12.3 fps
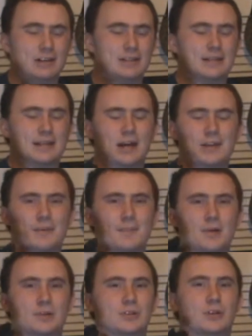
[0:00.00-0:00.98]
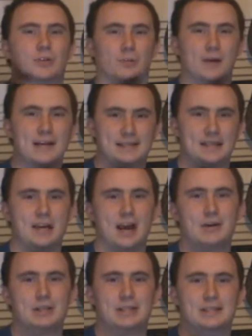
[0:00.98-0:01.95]
characters that are the most crazy
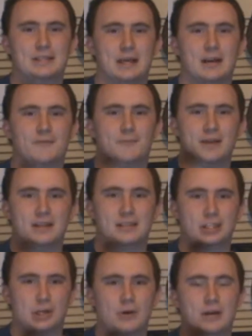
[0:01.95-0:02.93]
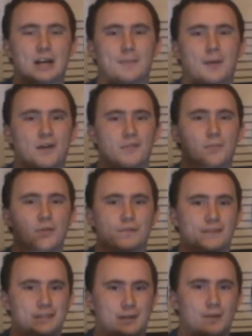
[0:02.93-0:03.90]
characters that have been shown in a Marvel
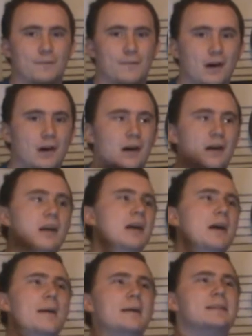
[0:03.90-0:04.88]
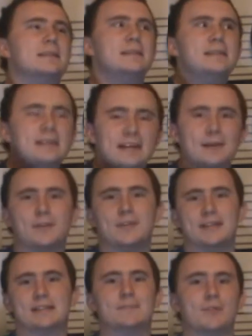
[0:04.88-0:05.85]
movie so far steal
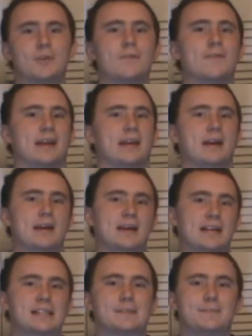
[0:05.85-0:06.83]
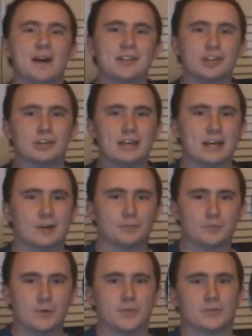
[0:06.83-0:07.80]
this movie. Especially
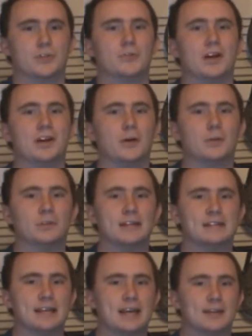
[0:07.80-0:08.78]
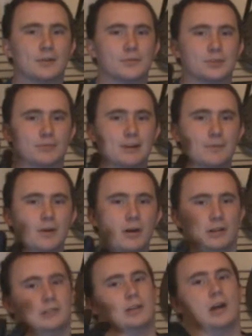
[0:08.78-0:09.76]
Groot, who can only say those three
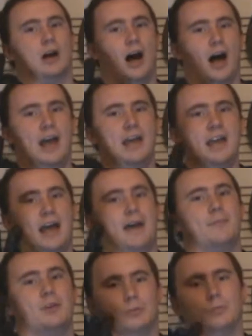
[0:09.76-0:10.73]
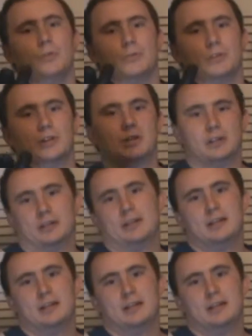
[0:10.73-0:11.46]
words, "I am Groot."